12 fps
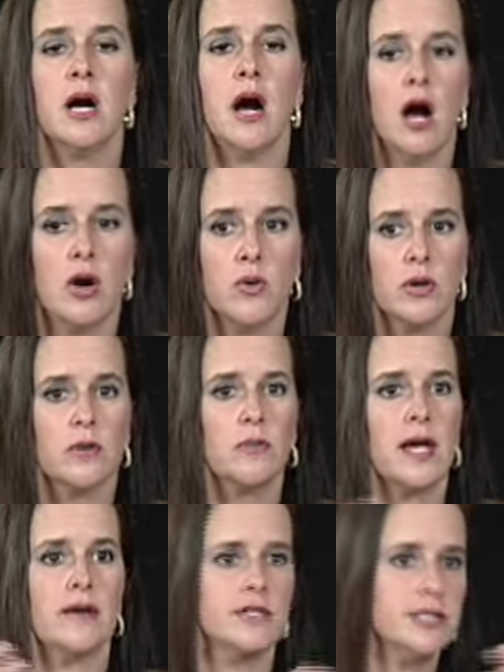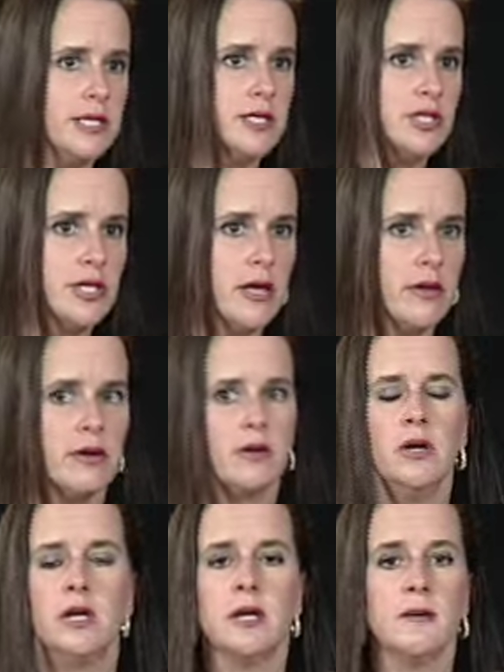Awkward, we have to see each other.